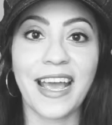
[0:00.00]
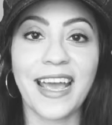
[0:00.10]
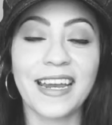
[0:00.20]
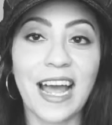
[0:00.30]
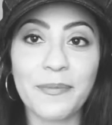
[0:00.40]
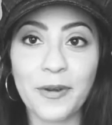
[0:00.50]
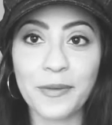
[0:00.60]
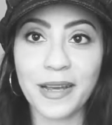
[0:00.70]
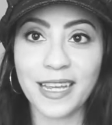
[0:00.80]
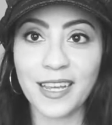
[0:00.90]
and I
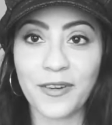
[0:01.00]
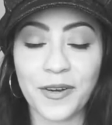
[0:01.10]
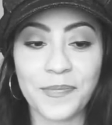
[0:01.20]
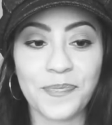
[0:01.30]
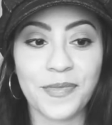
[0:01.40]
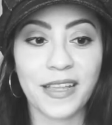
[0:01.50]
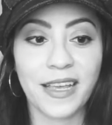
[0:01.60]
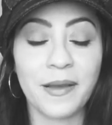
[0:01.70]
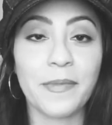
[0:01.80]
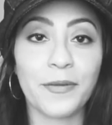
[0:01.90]
burned my ear,
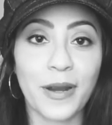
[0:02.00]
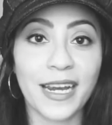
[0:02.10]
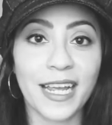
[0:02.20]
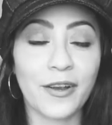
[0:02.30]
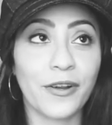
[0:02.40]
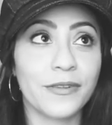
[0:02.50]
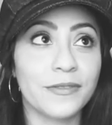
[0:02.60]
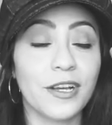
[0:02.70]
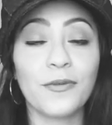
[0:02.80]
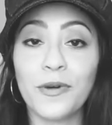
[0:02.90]
my right ear,
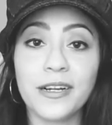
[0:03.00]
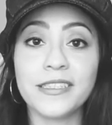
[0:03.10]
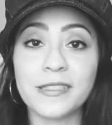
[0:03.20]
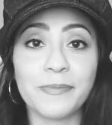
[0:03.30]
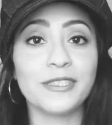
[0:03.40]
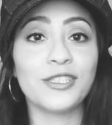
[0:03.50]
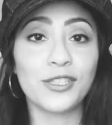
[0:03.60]
not once but